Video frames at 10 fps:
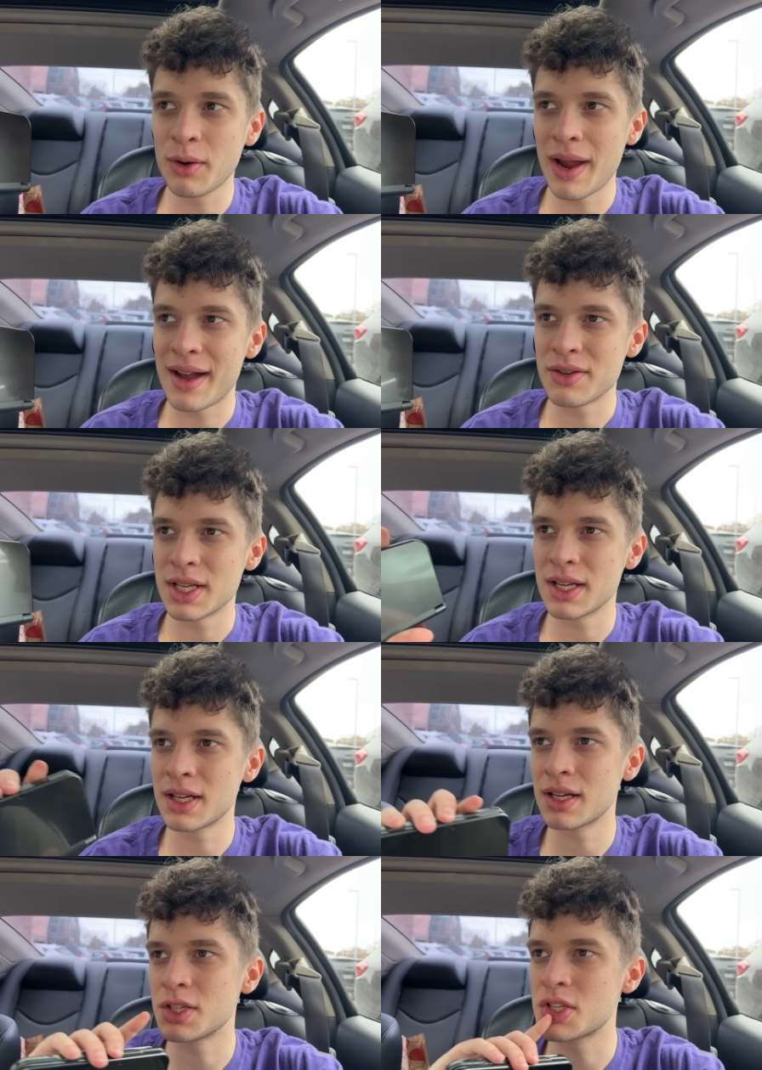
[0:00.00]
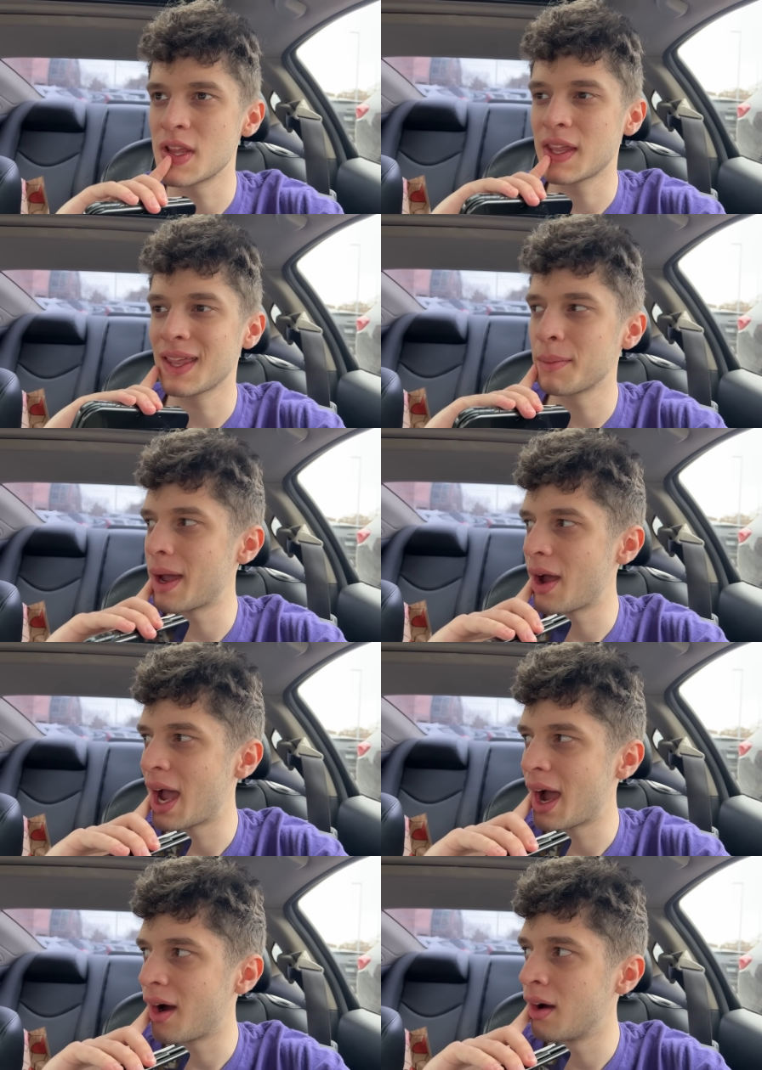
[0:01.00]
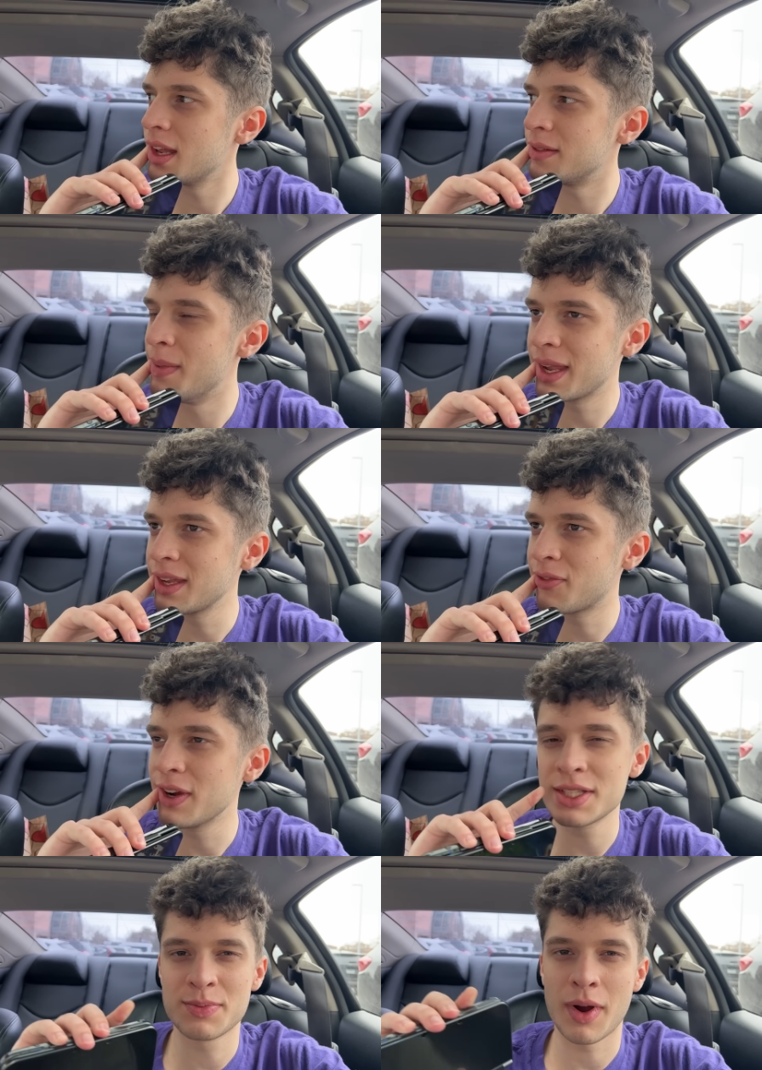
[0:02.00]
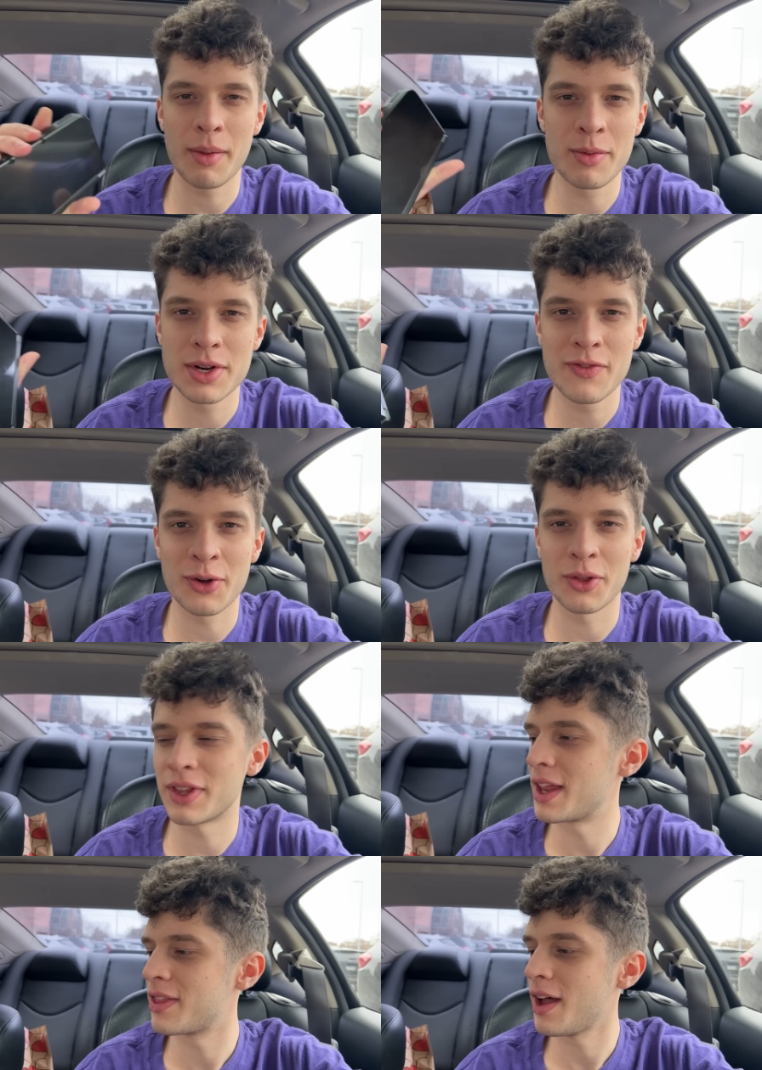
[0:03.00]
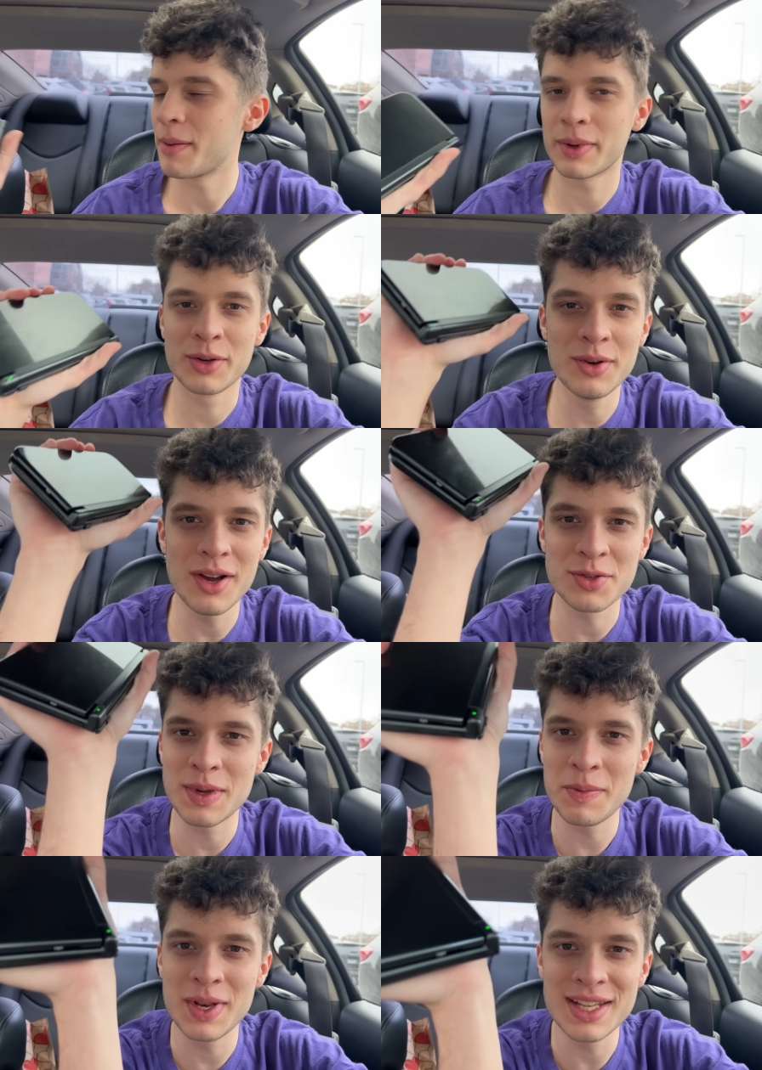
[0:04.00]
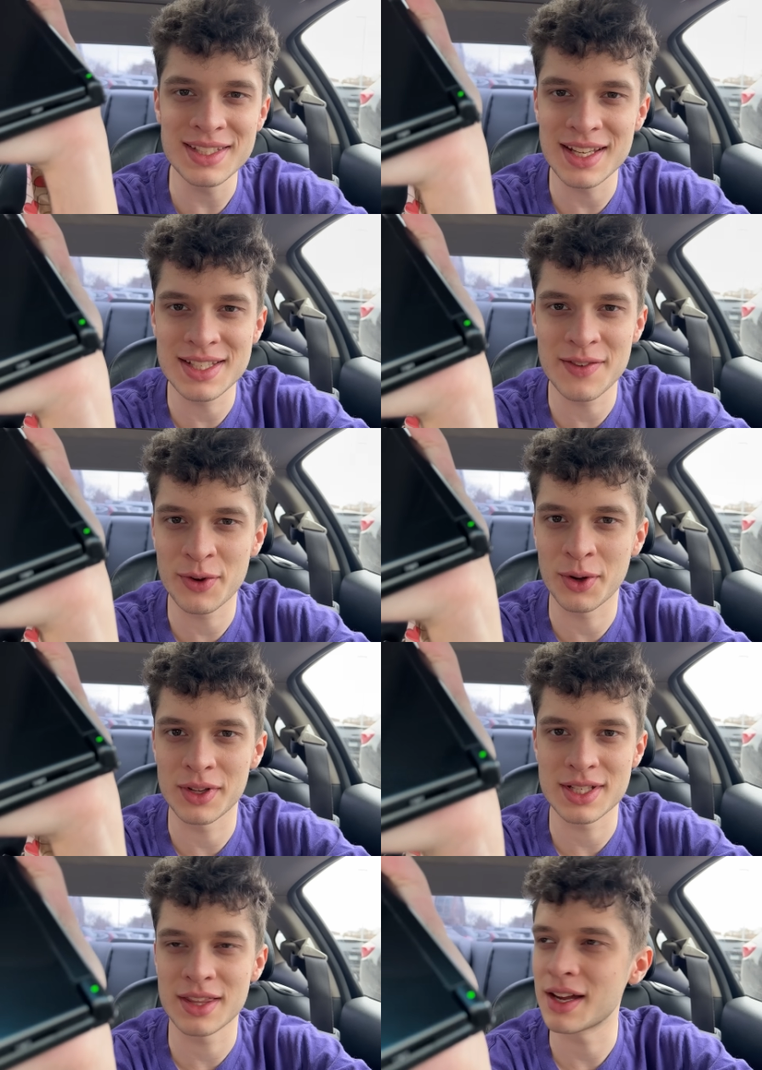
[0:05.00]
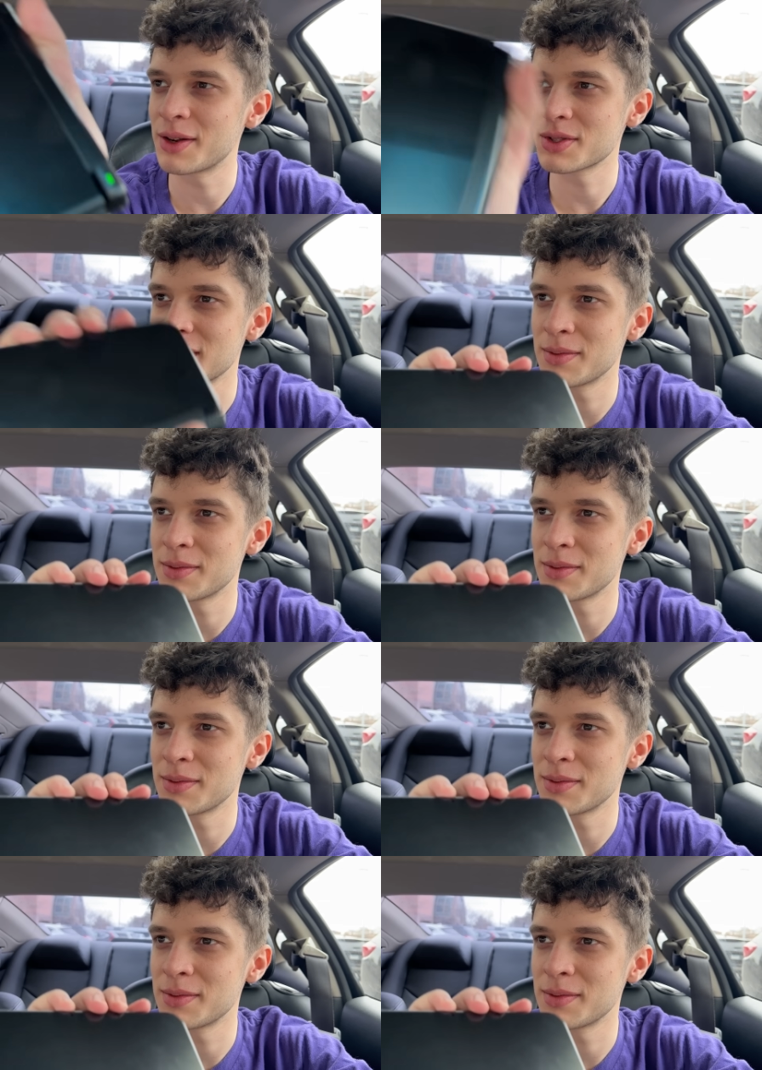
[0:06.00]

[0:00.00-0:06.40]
around just thinking about how making friends is probably more difficult than I thought. But who knows? Maybe it isn't as difficult as I thought it was gonna